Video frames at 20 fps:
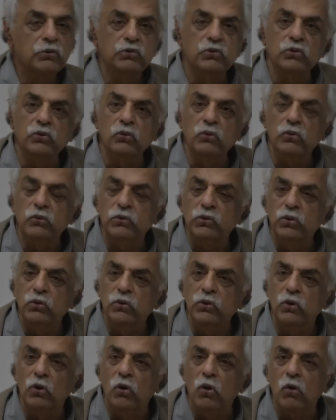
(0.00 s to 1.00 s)
to New
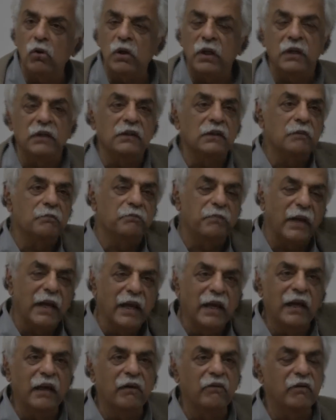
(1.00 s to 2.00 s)
York and the
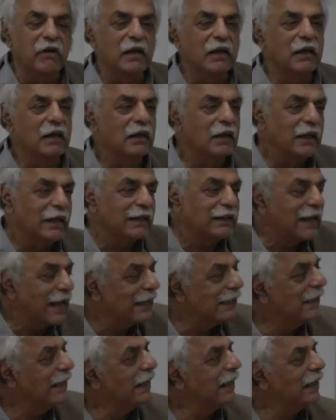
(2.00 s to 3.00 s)
Bay Area and
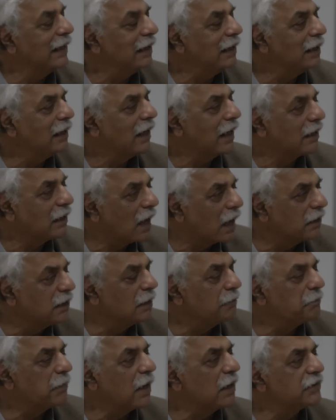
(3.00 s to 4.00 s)
LA and
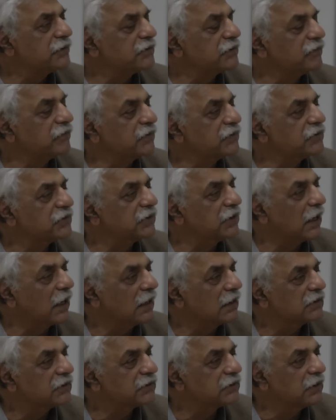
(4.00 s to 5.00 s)
other parts of the
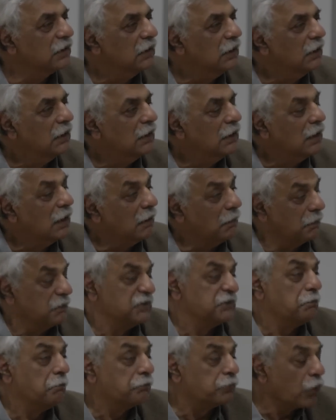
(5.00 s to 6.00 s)
States.
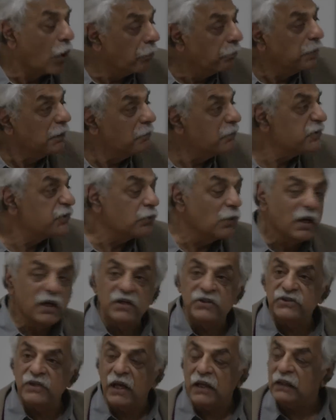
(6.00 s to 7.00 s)
Problems were
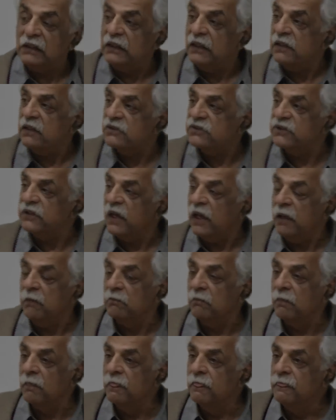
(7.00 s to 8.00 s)
exactly the
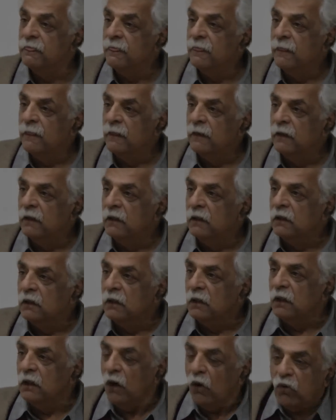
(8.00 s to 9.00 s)
same.
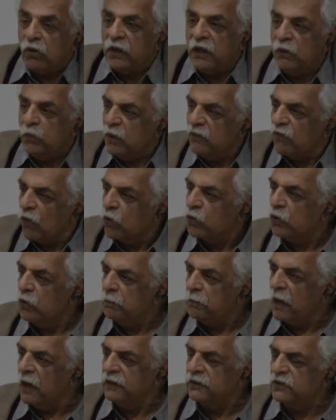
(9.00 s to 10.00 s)
Okay, we've
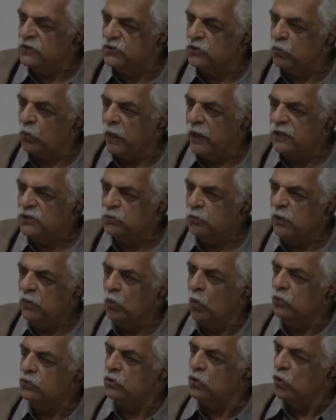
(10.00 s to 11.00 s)
occupied the squares, we
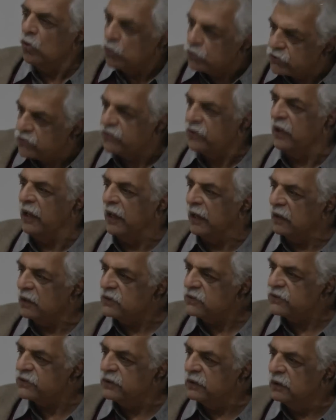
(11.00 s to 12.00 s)
want good
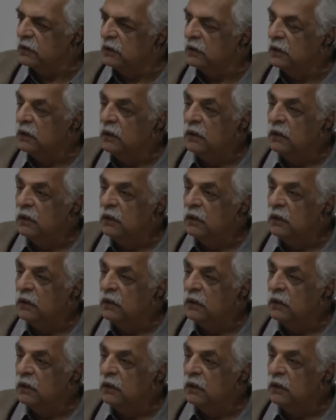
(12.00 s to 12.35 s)
things,